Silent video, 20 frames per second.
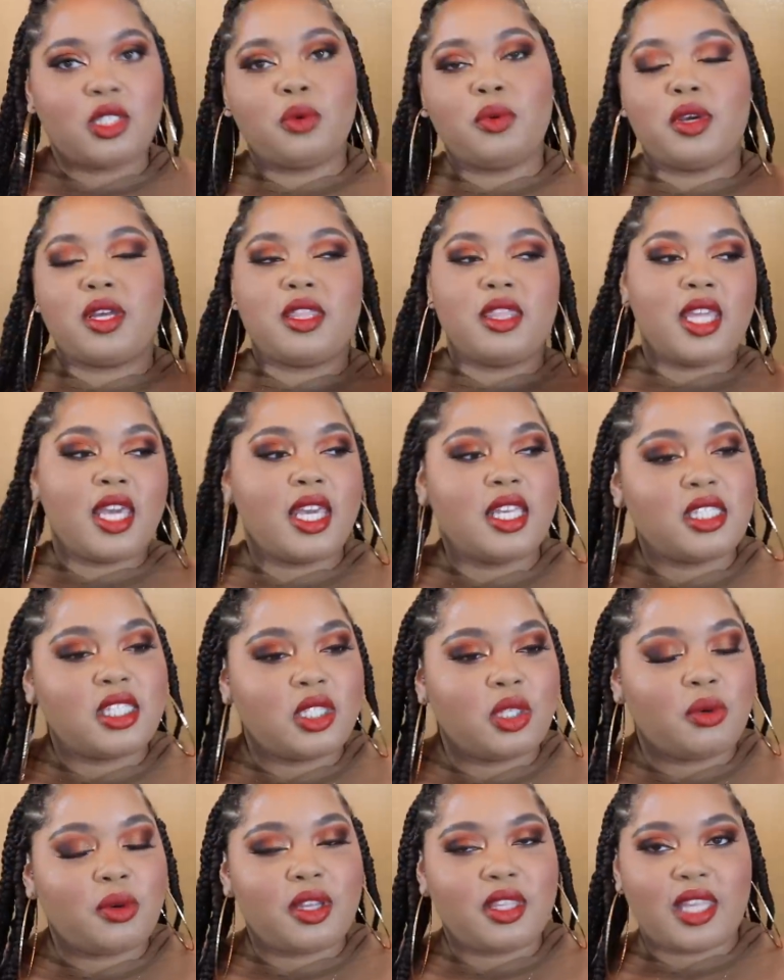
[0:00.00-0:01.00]
doing this,
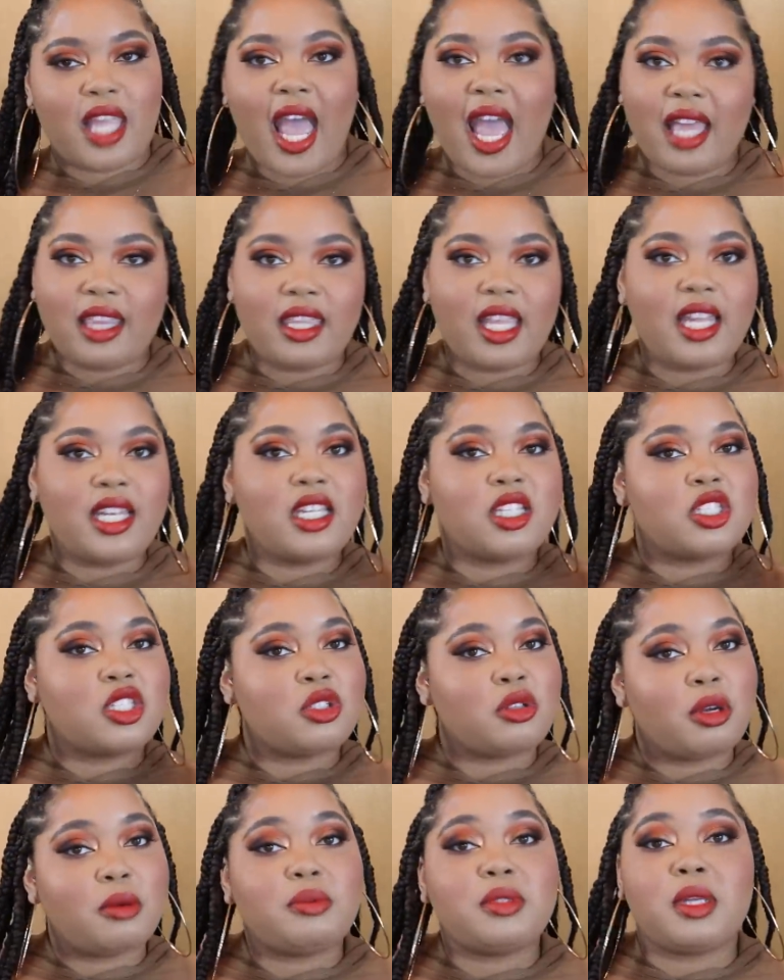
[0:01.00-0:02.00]
doing that, that
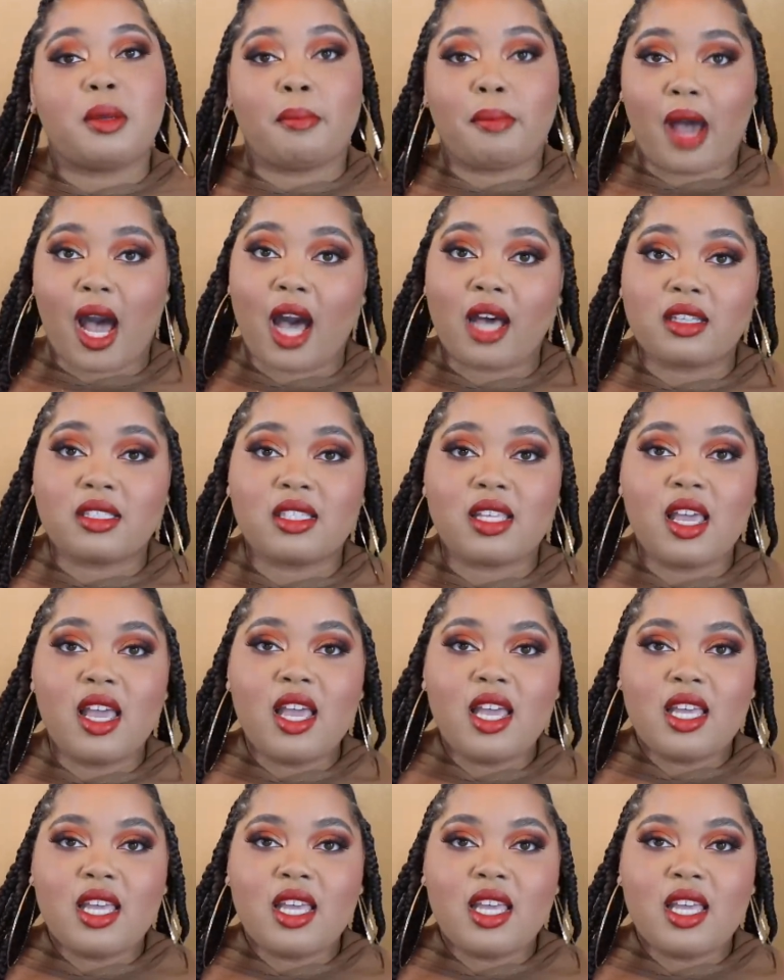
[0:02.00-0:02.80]
description box,